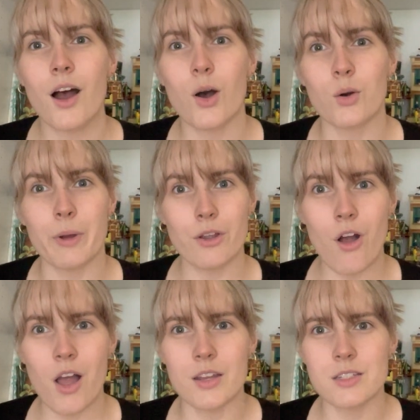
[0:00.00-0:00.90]
Oh my
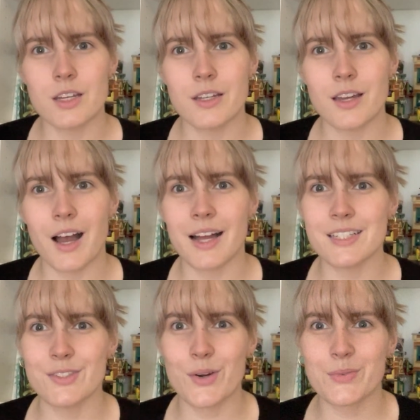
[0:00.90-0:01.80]
god! I
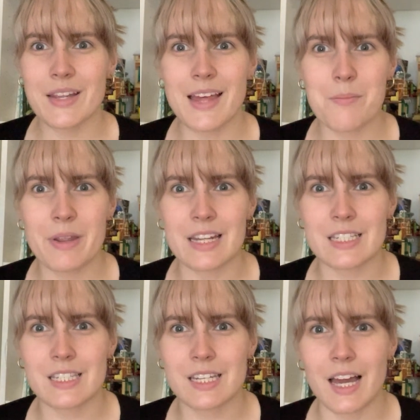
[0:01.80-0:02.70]
did not read that bit!